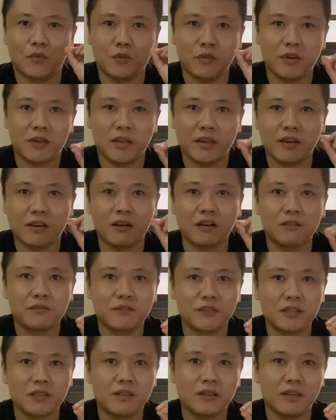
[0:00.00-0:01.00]
really
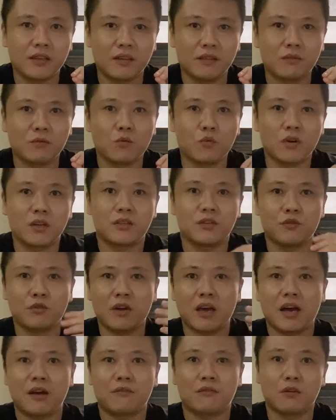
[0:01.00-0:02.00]
confident in what you
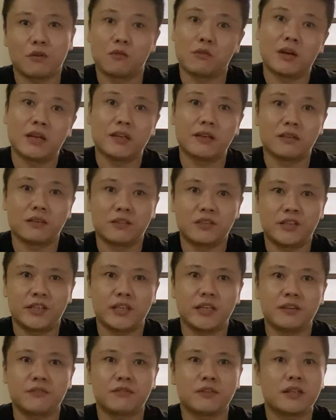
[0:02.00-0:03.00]
have already
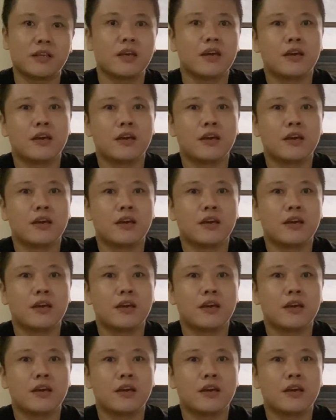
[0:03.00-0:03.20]
achieved,